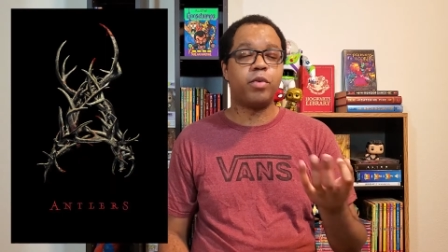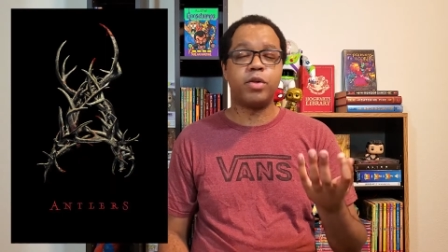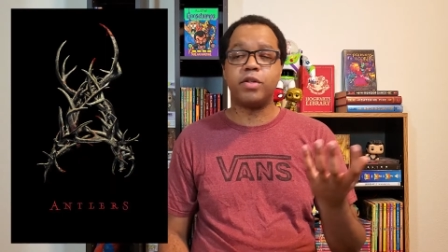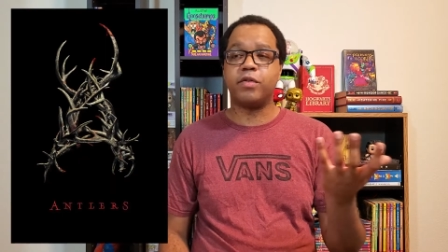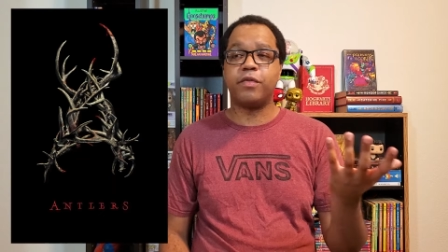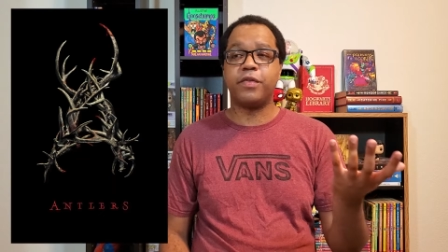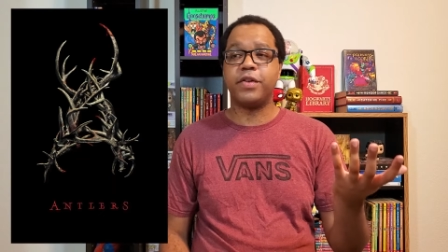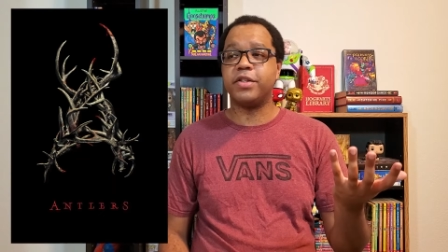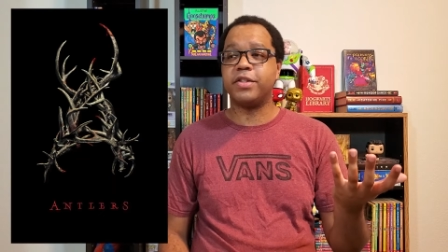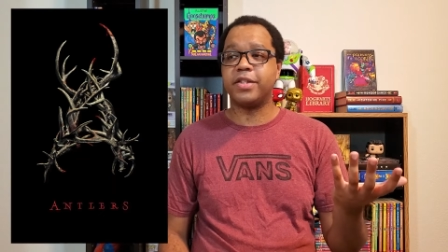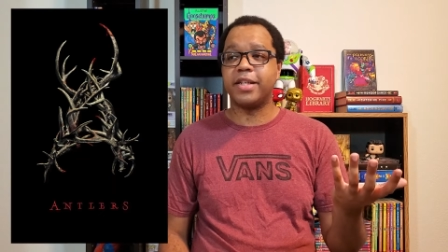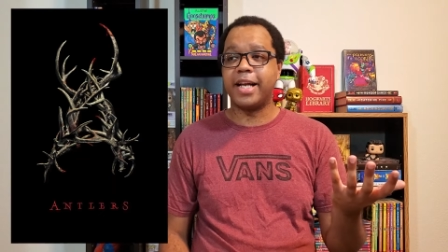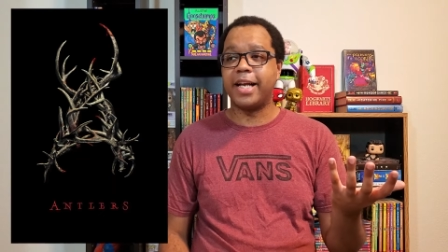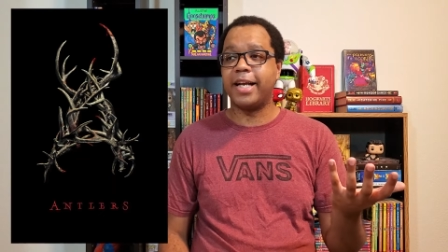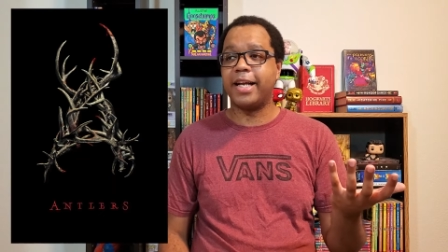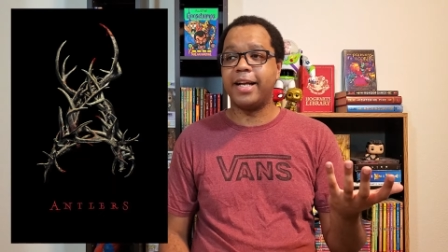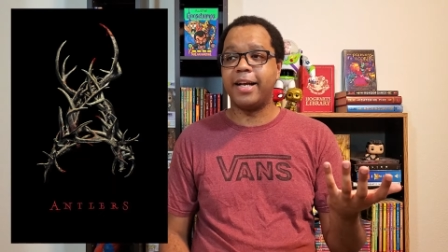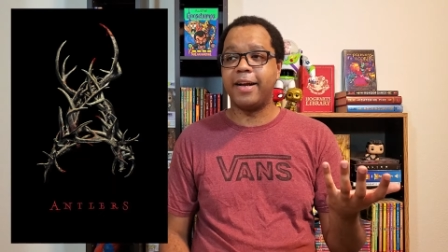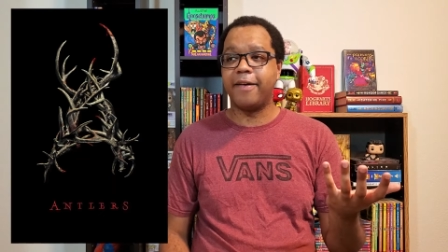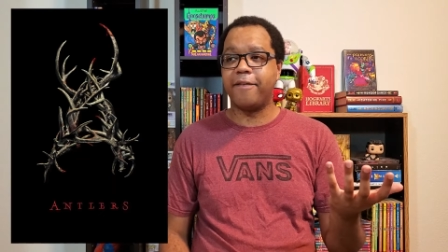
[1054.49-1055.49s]
which feels
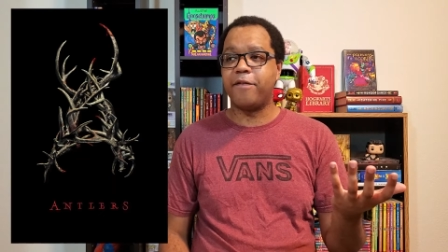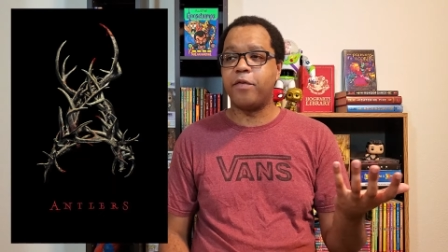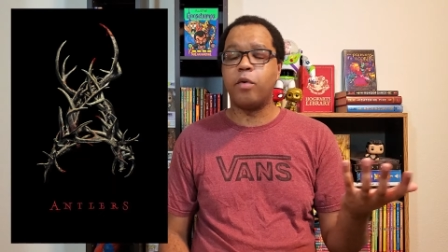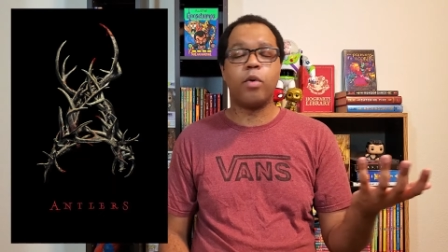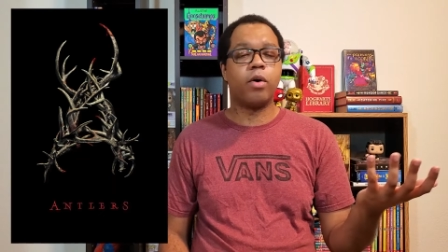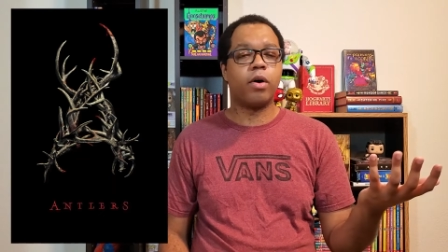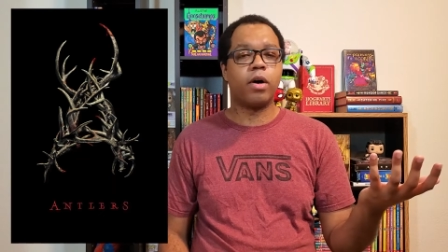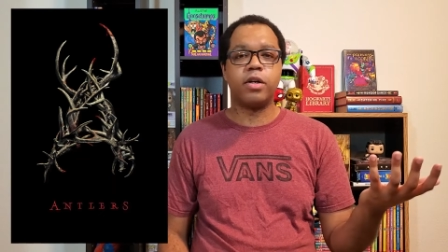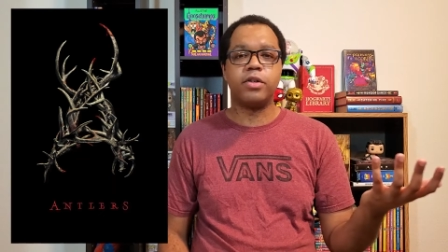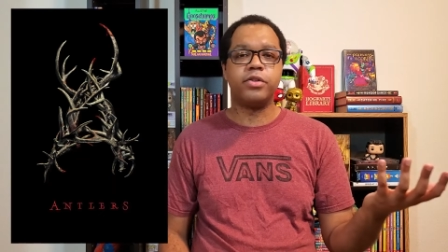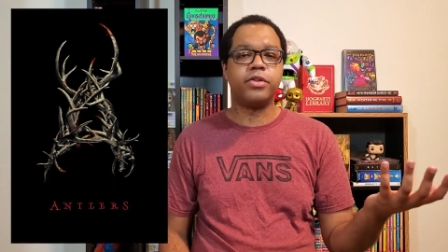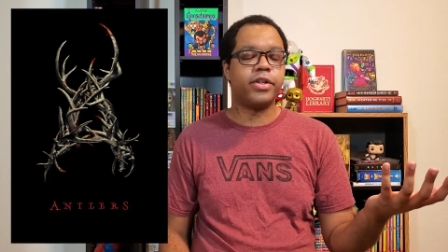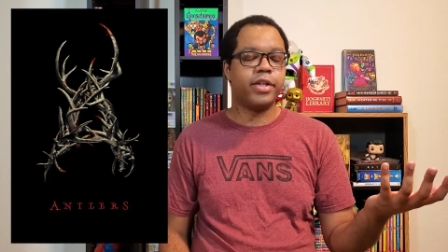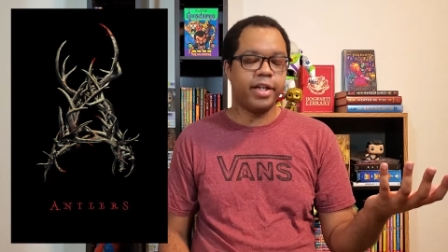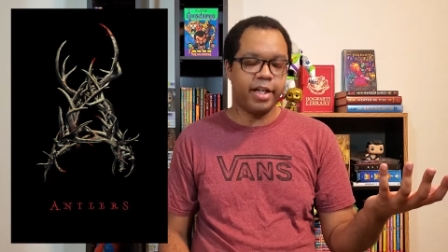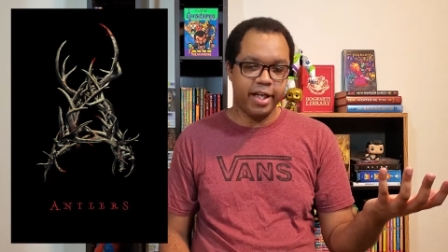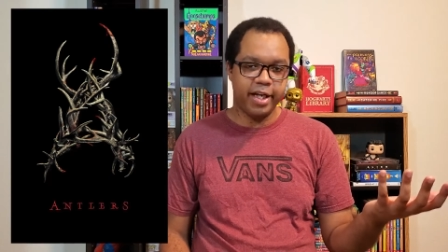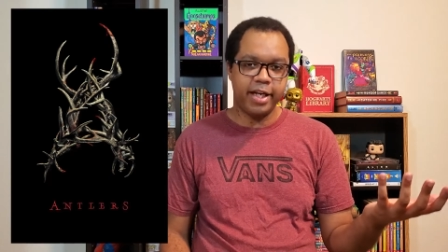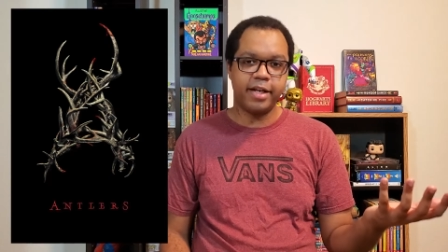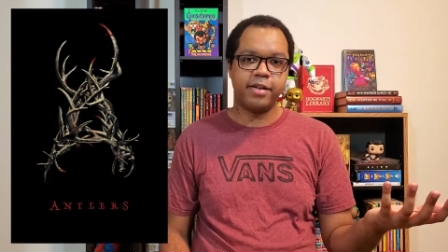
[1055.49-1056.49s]
like
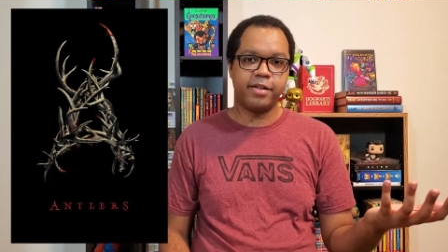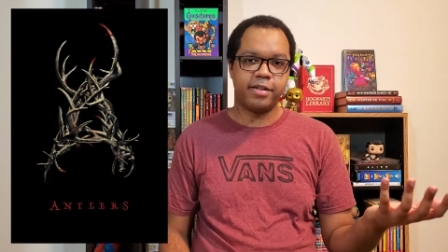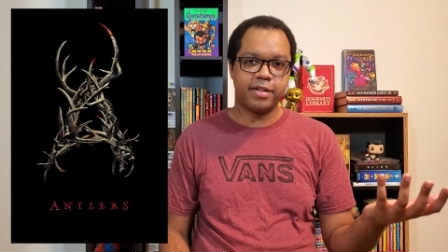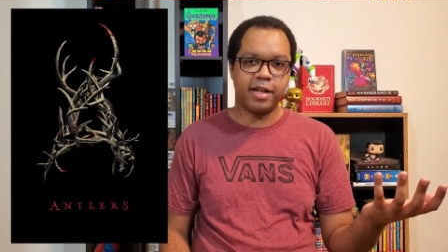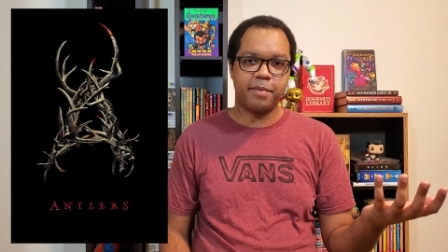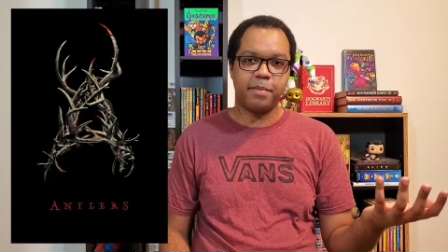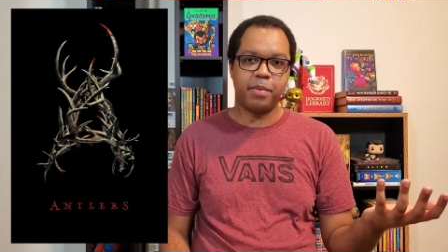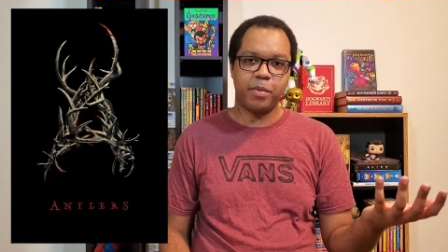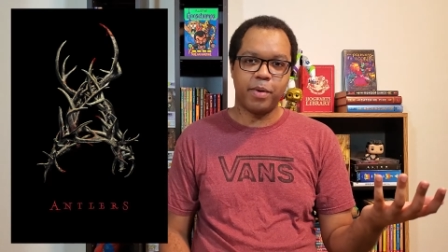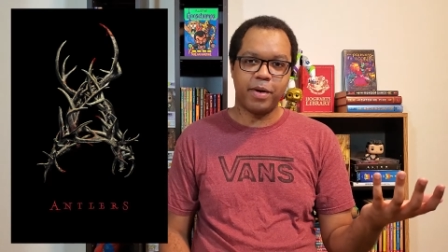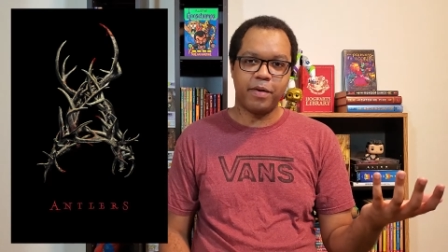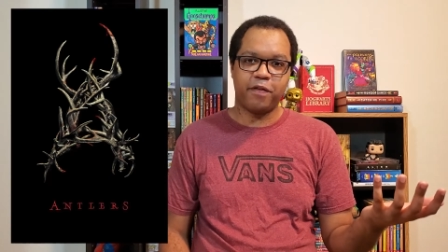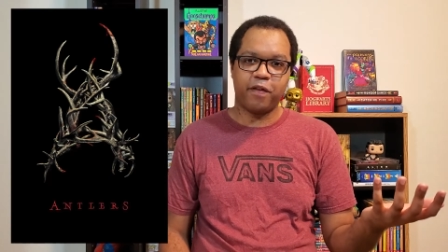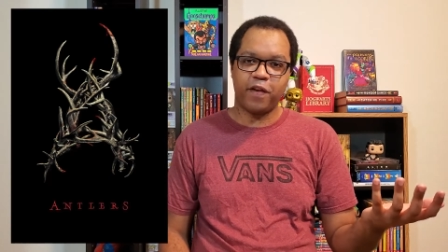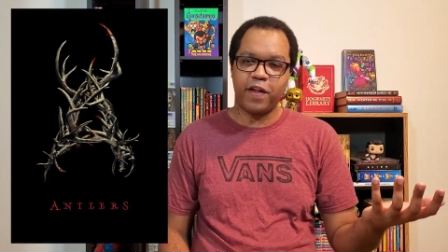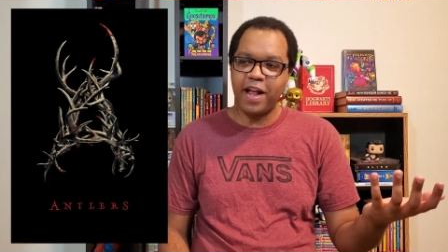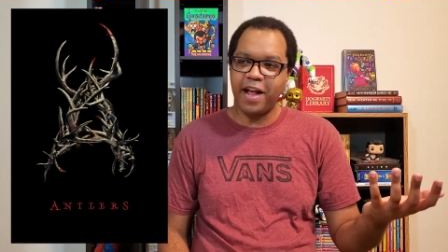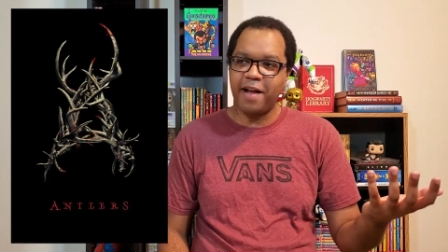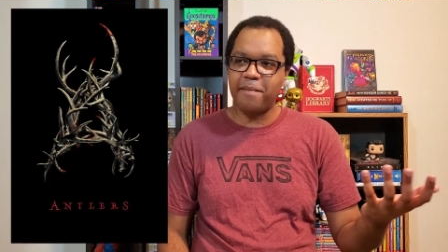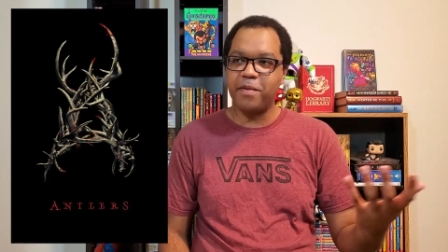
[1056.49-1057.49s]
400 years I've been waiting
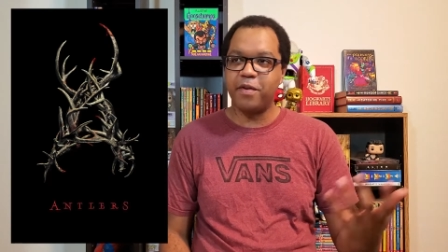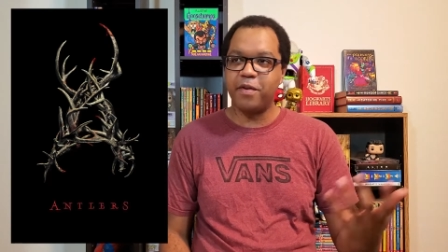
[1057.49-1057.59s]
for that